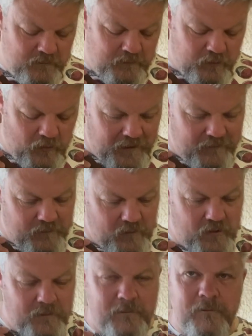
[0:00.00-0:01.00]
But if I'm
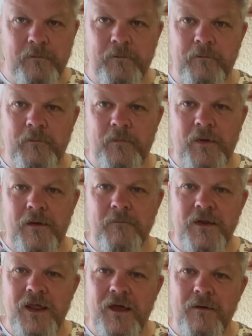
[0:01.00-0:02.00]
going to burn my
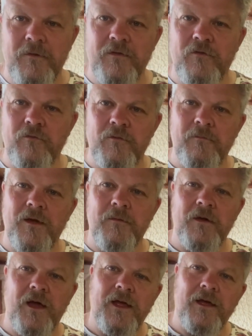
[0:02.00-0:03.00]
name into it,
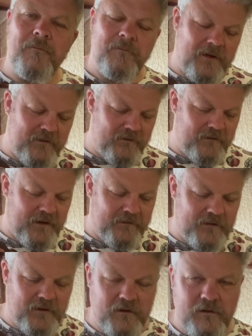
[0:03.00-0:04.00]
maybe I am better
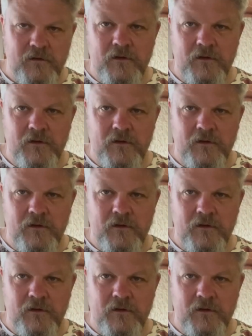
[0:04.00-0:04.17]
sanding it.